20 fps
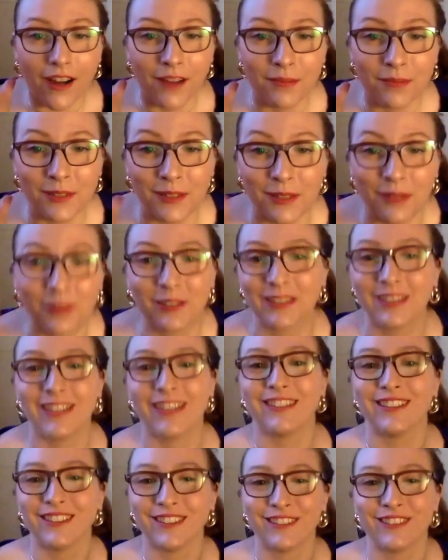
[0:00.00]
I'm so
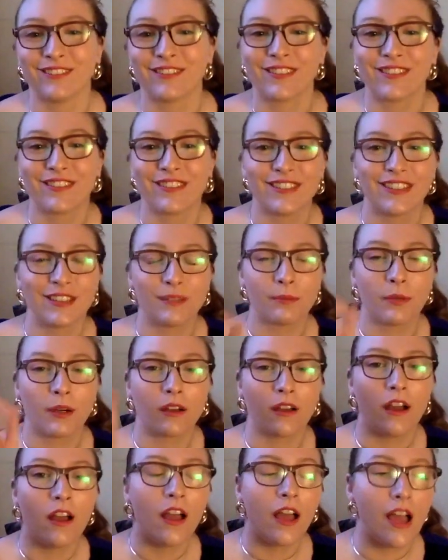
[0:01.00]
excited to read this
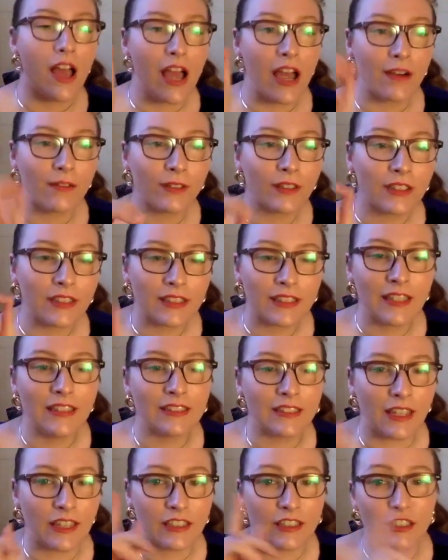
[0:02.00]
book ever
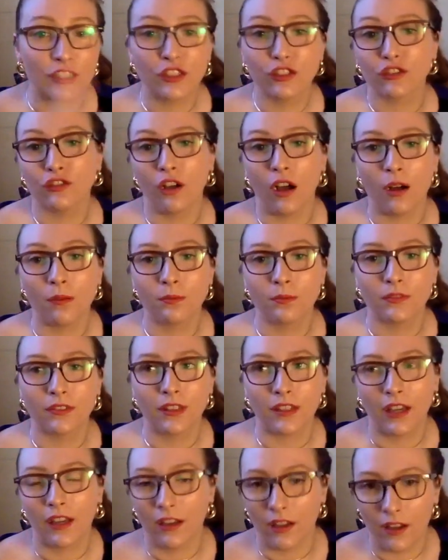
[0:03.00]
since I stopped,
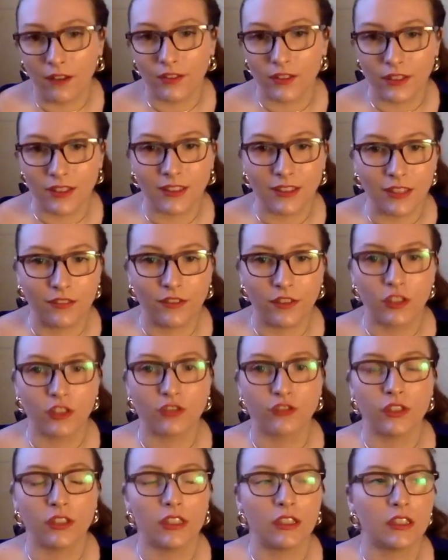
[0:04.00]
like, ever since I
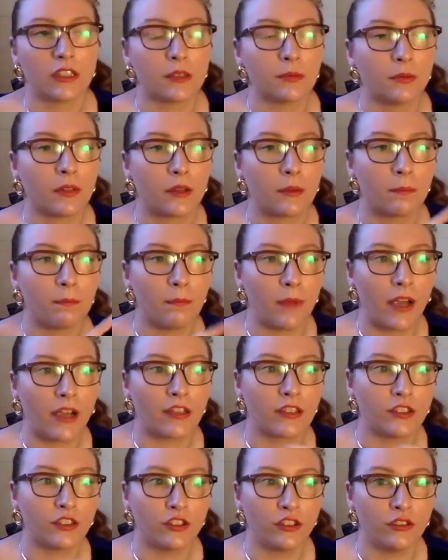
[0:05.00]
finished reading this book
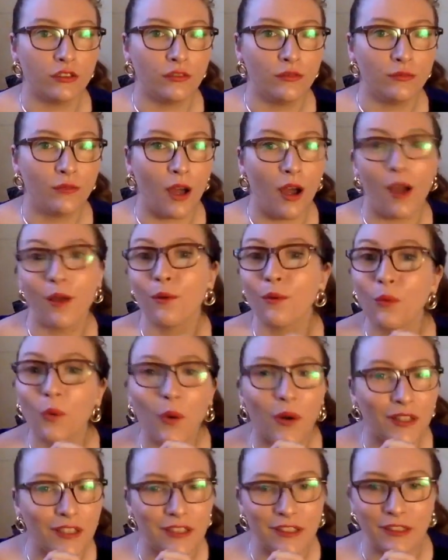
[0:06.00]
back in June, I
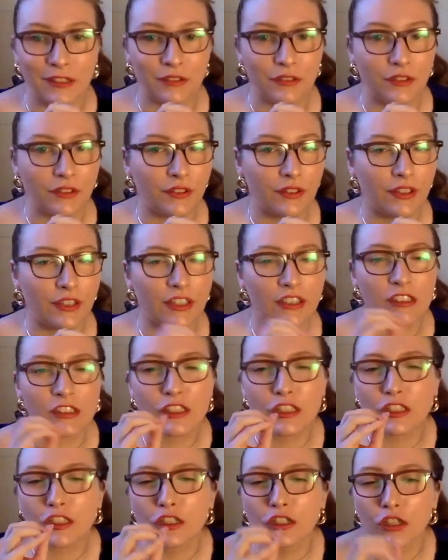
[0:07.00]
wanted to reread it
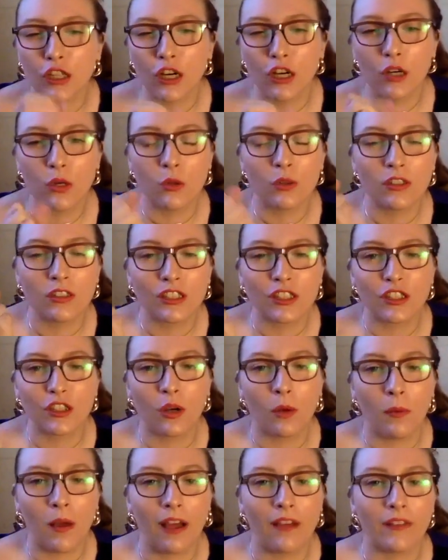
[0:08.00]
so,
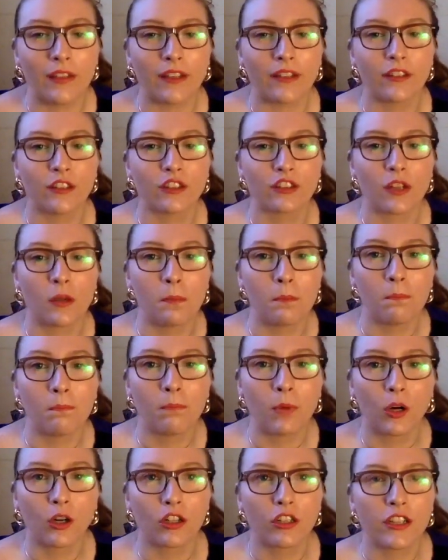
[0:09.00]
so bad. Like, there's a
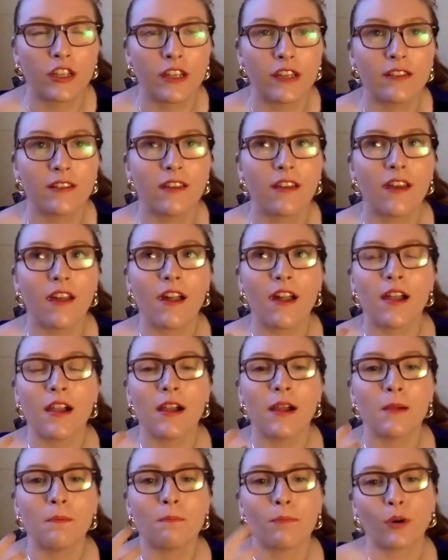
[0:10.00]
burning,
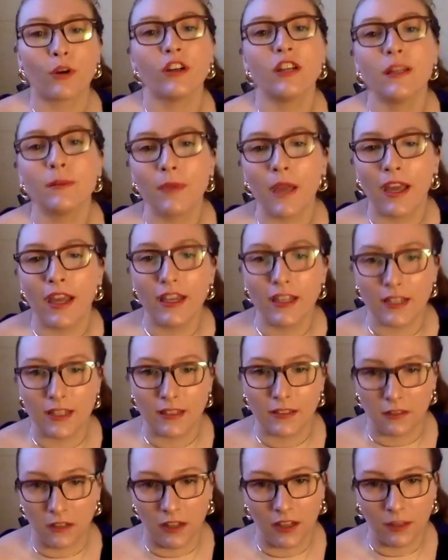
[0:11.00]
burning pain
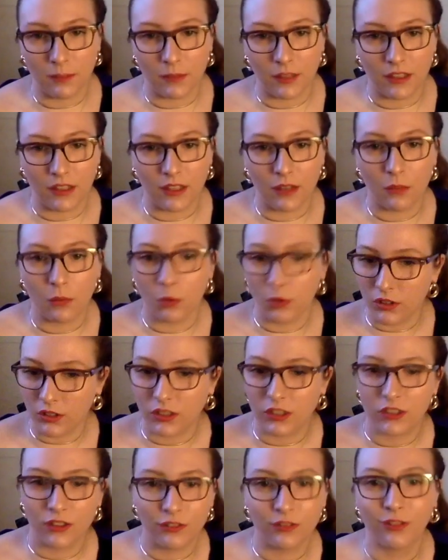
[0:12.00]
inside of me that
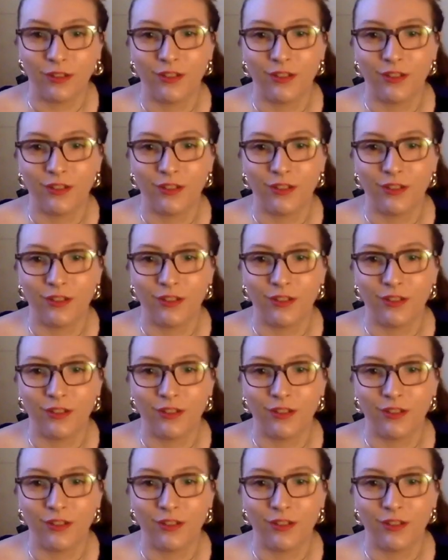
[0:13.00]
wants to